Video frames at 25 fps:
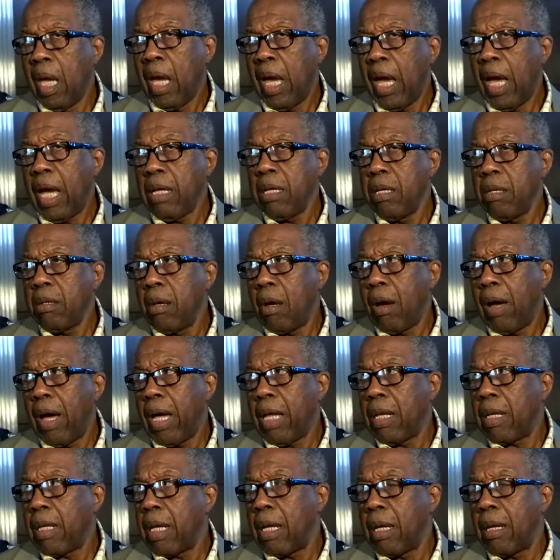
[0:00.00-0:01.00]
You know,
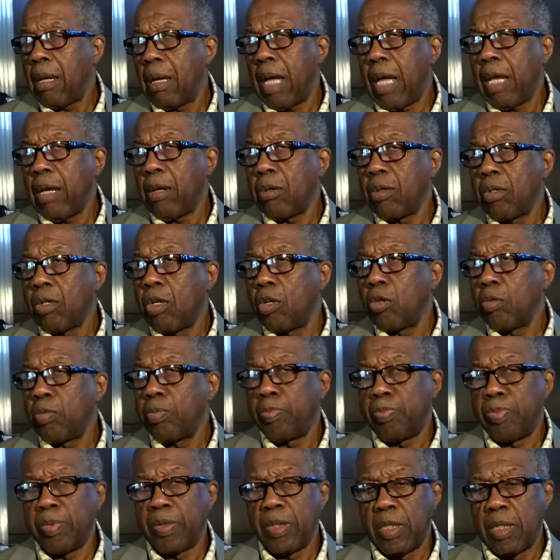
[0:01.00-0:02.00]
I don't
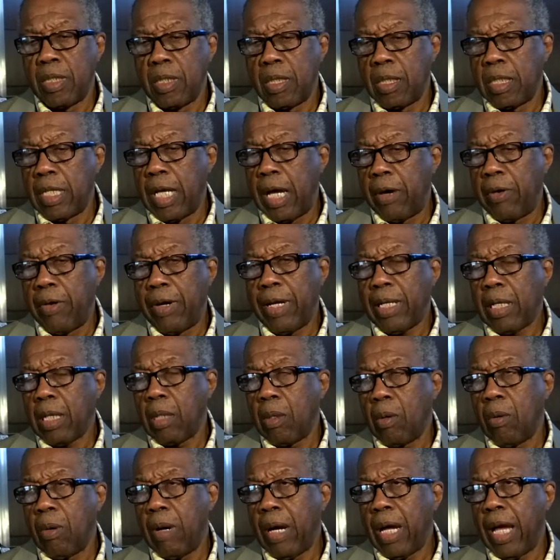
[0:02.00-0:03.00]
know
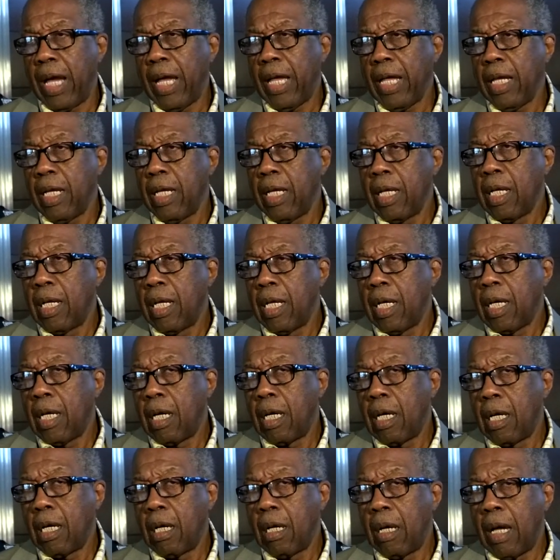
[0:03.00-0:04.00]
directly why.
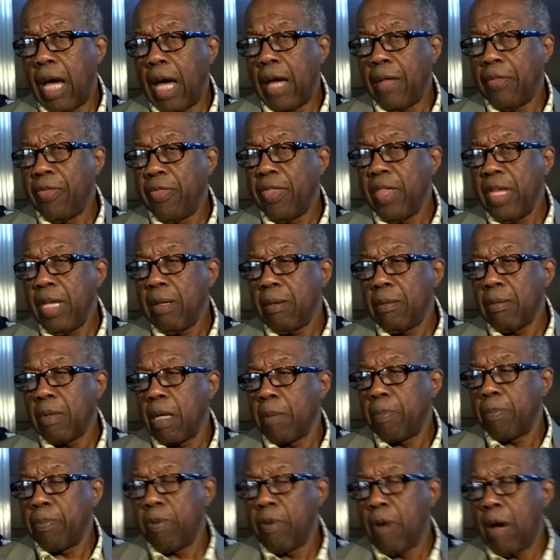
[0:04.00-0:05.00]
I think
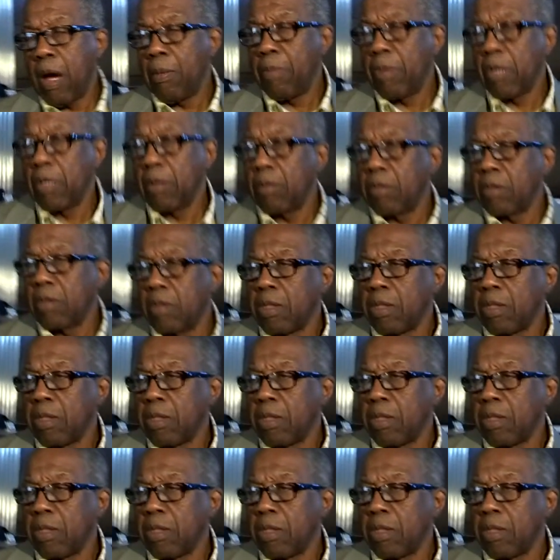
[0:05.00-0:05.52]
they probably was